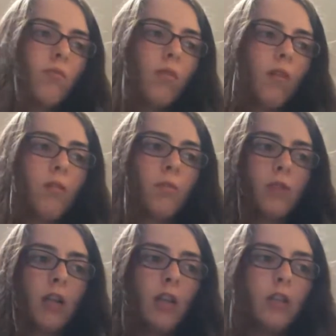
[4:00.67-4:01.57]
of the
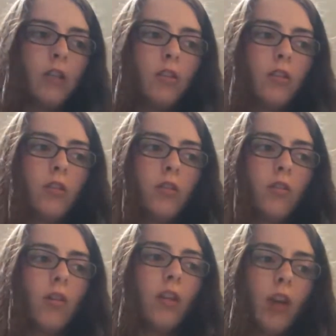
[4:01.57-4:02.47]
percentage,
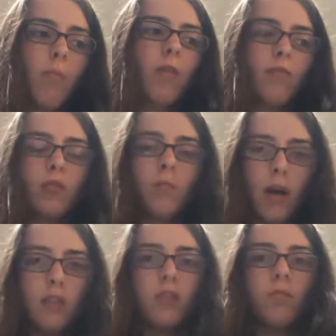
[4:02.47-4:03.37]
or the number of
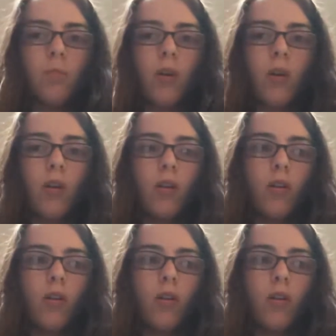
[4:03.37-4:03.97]
responses per